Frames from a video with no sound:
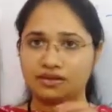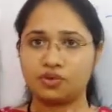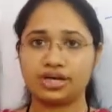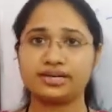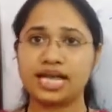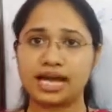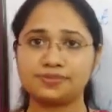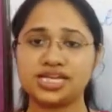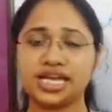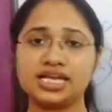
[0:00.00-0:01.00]
what I
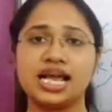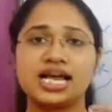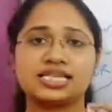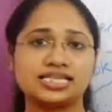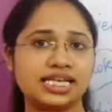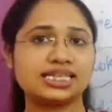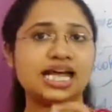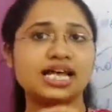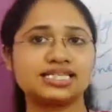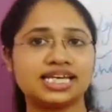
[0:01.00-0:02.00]
am saying? Sita
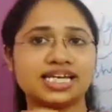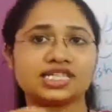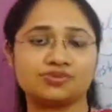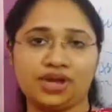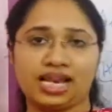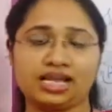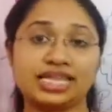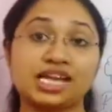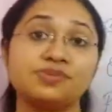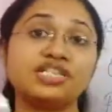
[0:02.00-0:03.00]
sings well.
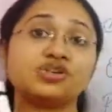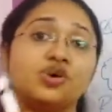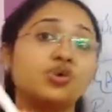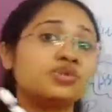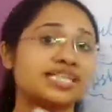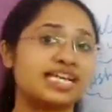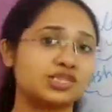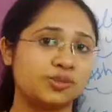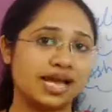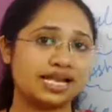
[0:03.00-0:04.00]
That means who
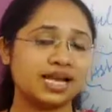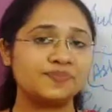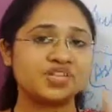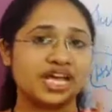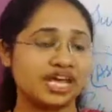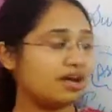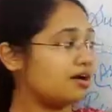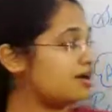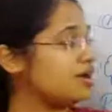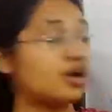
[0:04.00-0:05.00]
sings well?
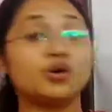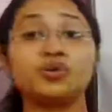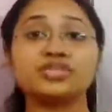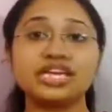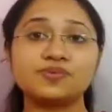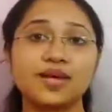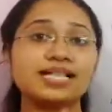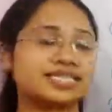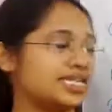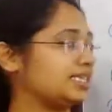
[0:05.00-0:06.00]
Here, who sings
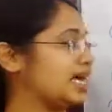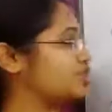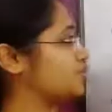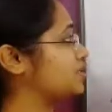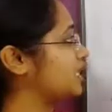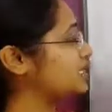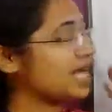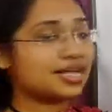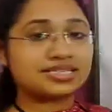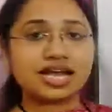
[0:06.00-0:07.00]
well? Sita. So
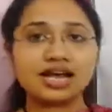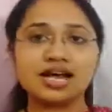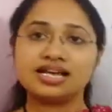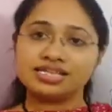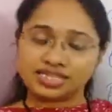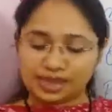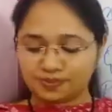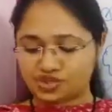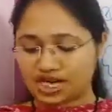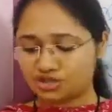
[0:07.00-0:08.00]
Sita is a
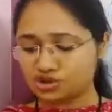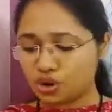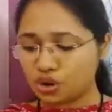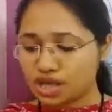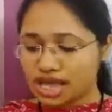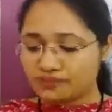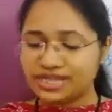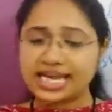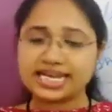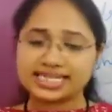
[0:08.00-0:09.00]
subject. So
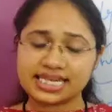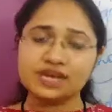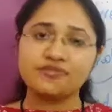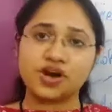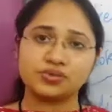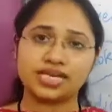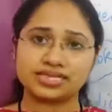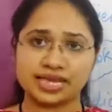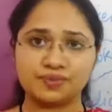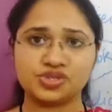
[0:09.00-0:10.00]
we can easily find the
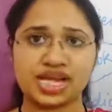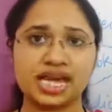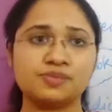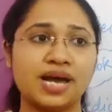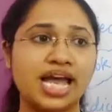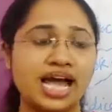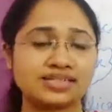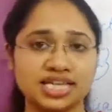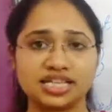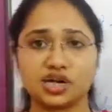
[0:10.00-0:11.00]
subject by
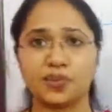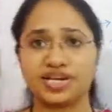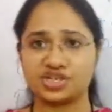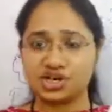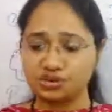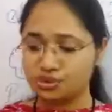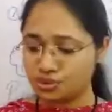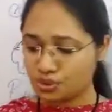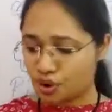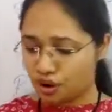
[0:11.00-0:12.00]
asking the question
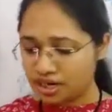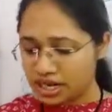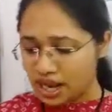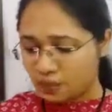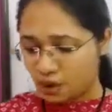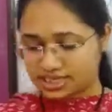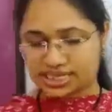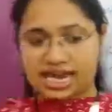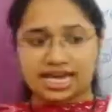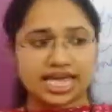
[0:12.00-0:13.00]
who or
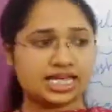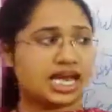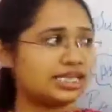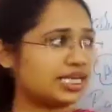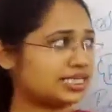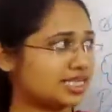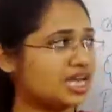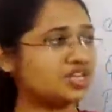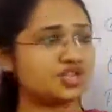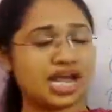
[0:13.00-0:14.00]
what. Like the
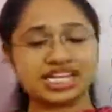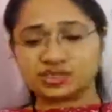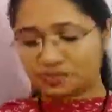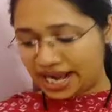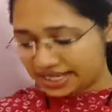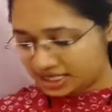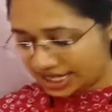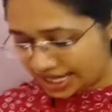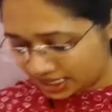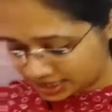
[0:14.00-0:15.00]
sun shines
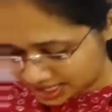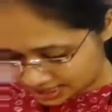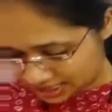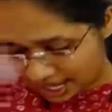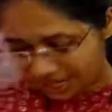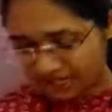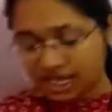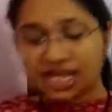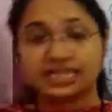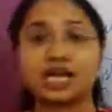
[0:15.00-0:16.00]
brightly in the sky.
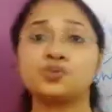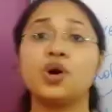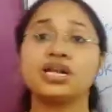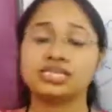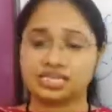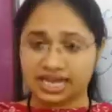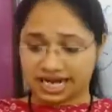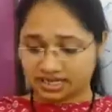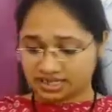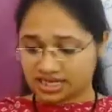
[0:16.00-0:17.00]
That what
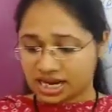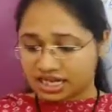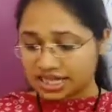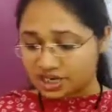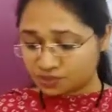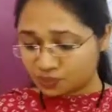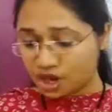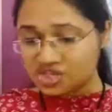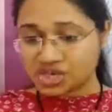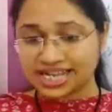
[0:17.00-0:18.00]
shines? That
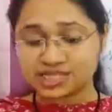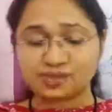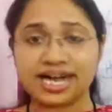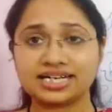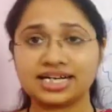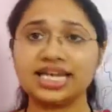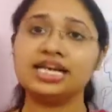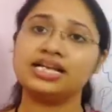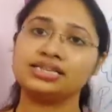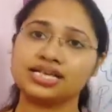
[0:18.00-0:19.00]
what shines brightly?
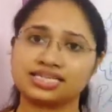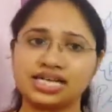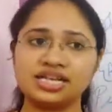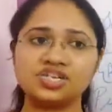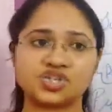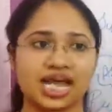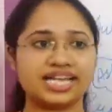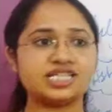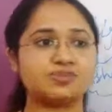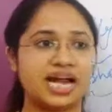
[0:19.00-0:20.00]
The sun
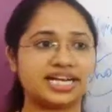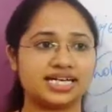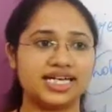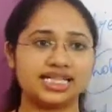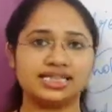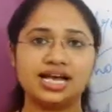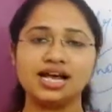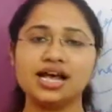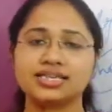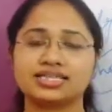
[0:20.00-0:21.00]
shines brightly in the
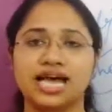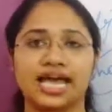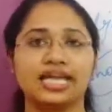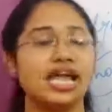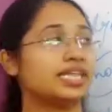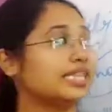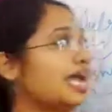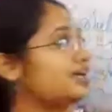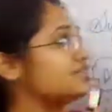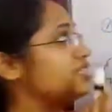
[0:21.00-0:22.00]
sky.
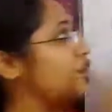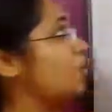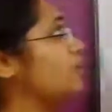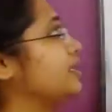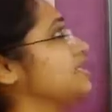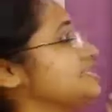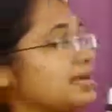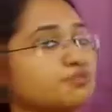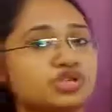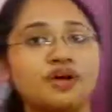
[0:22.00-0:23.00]
That is the whole
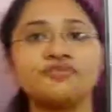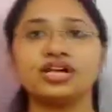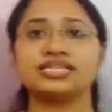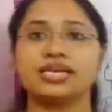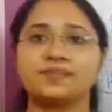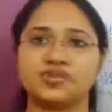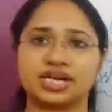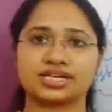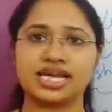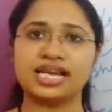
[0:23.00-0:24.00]
concept of
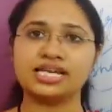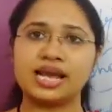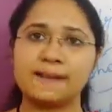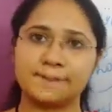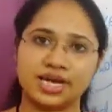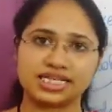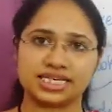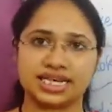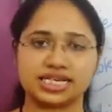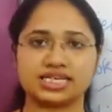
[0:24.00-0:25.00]
subject and
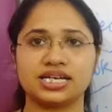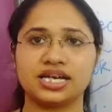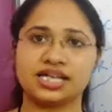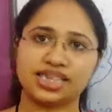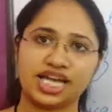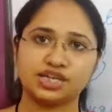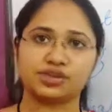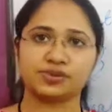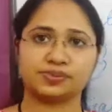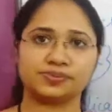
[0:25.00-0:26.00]
predicate. Thank you.